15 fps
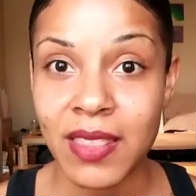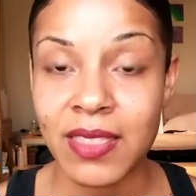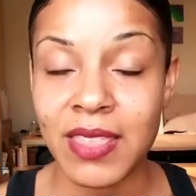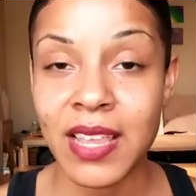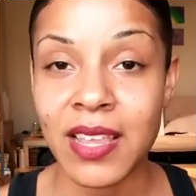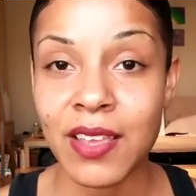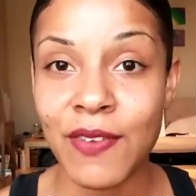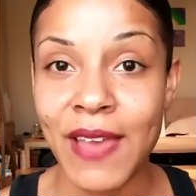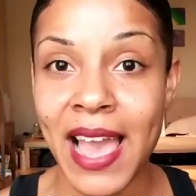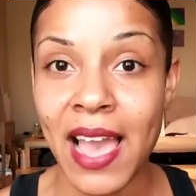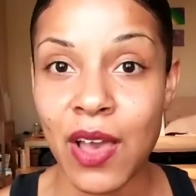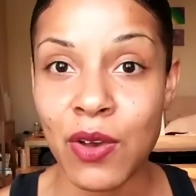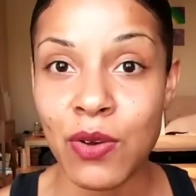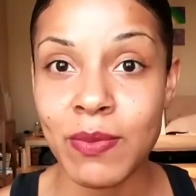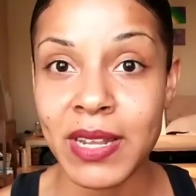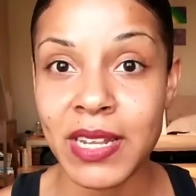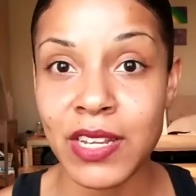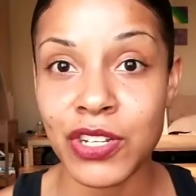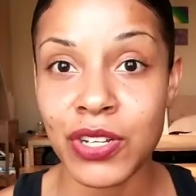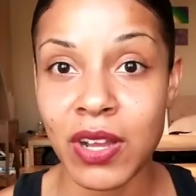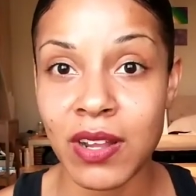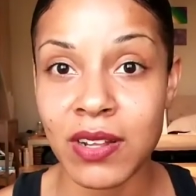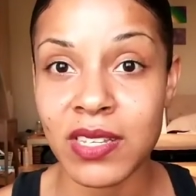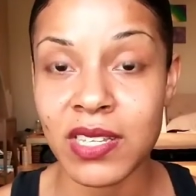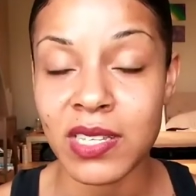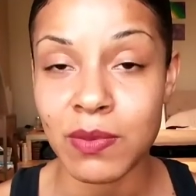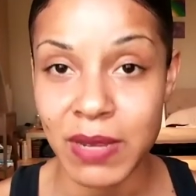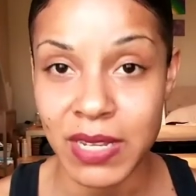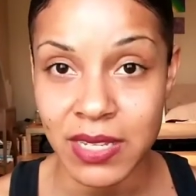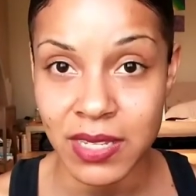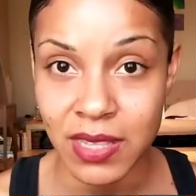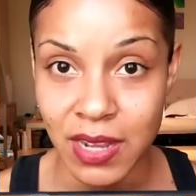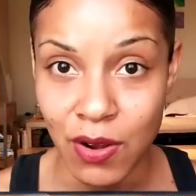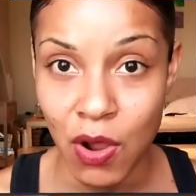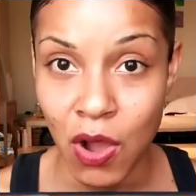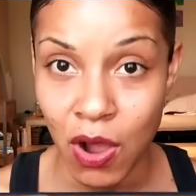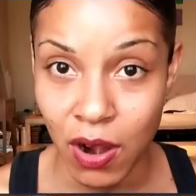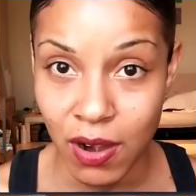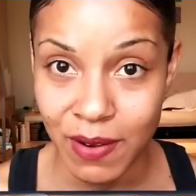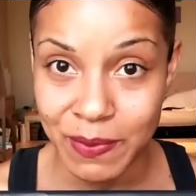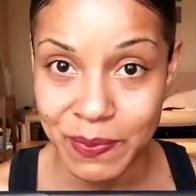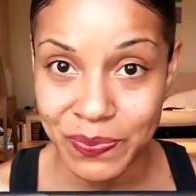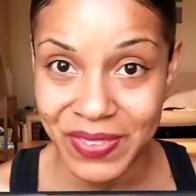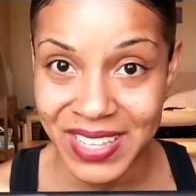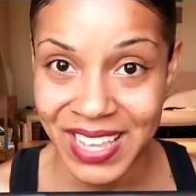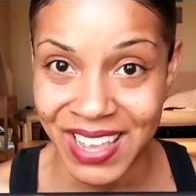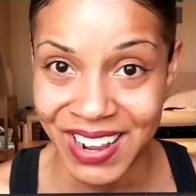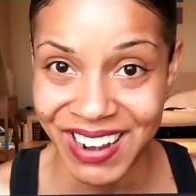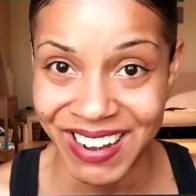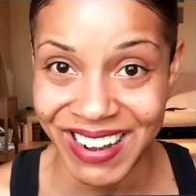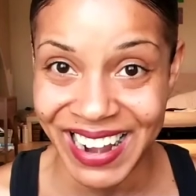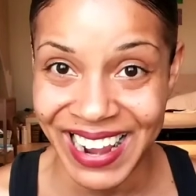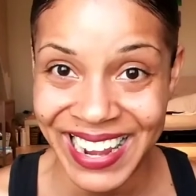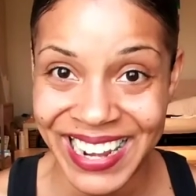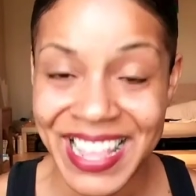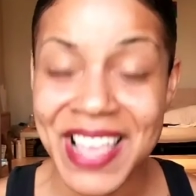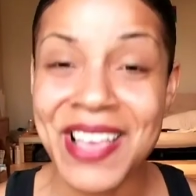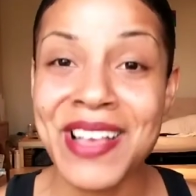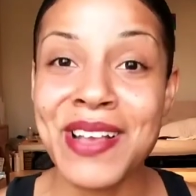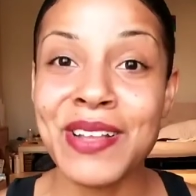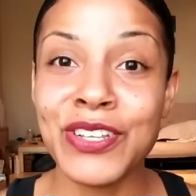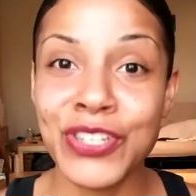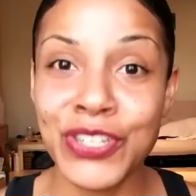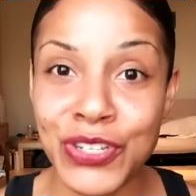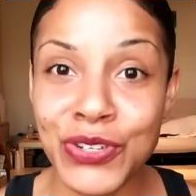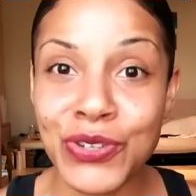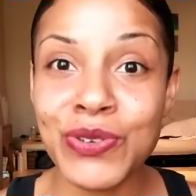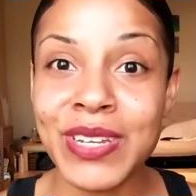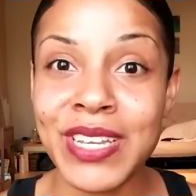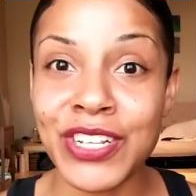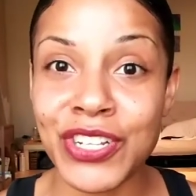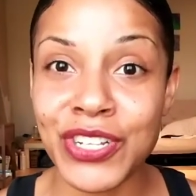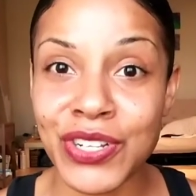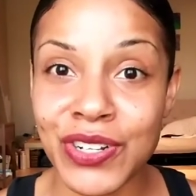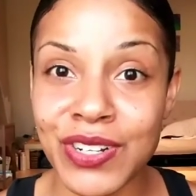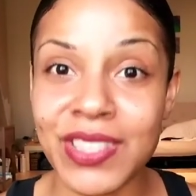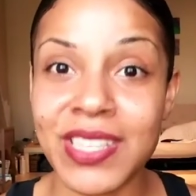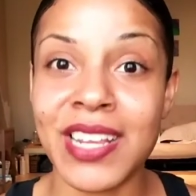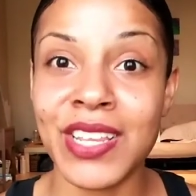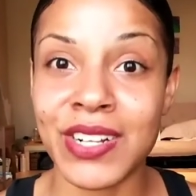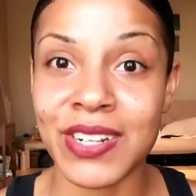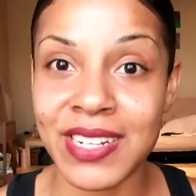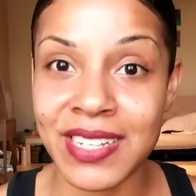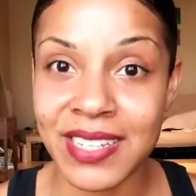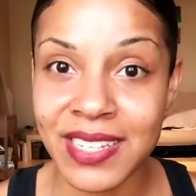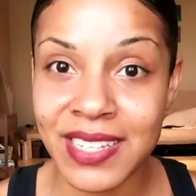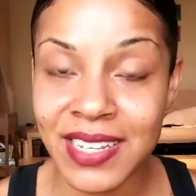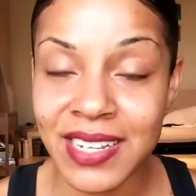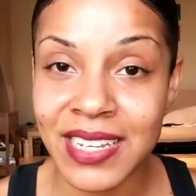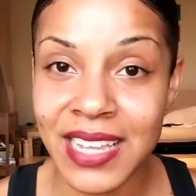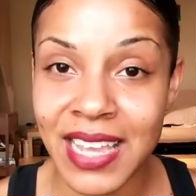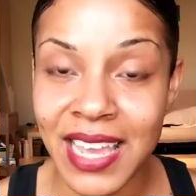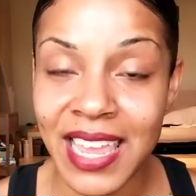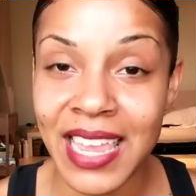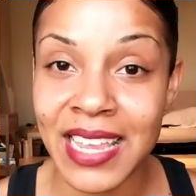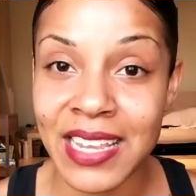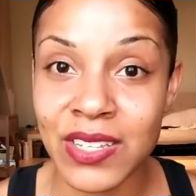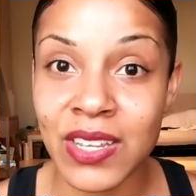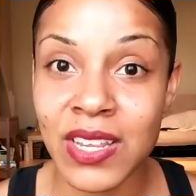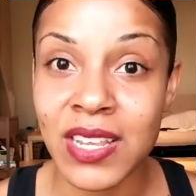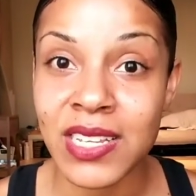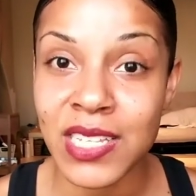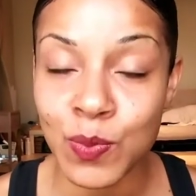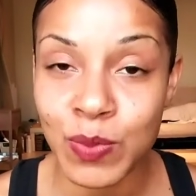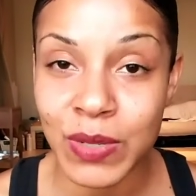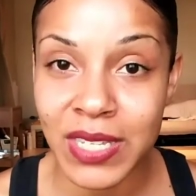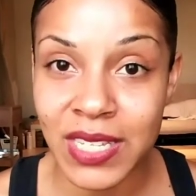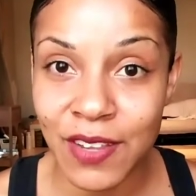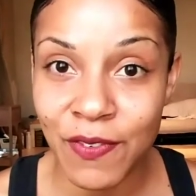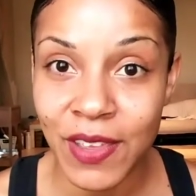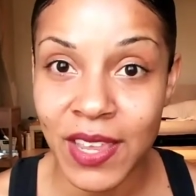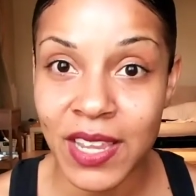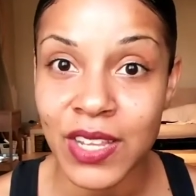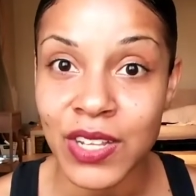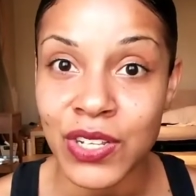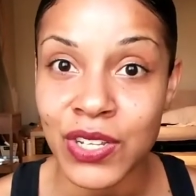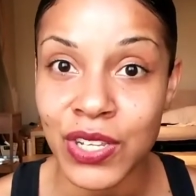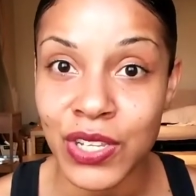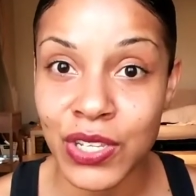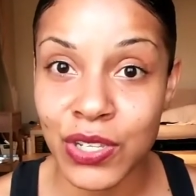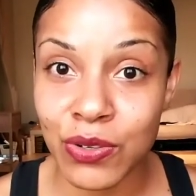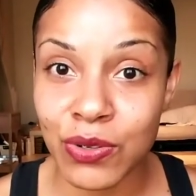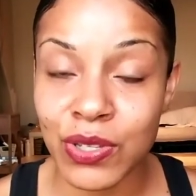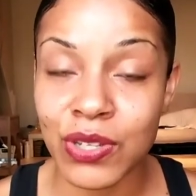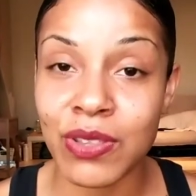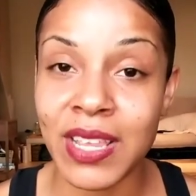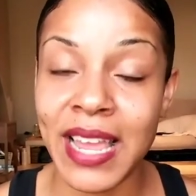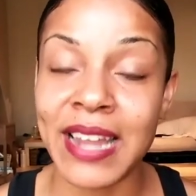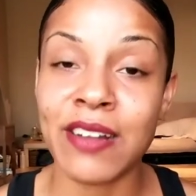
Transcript: think of how many John Smiths there are, all right? Do ensure that your insignia is specific to you so the